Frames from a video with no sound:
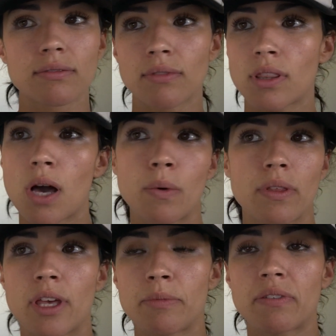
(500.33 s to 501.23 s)

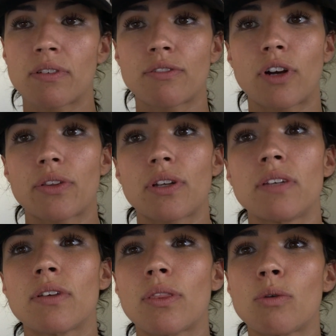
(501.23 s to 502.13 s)
lower them even farther,
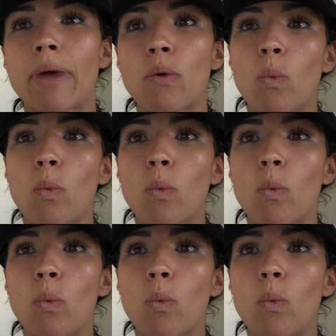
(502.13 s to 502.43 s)
even though my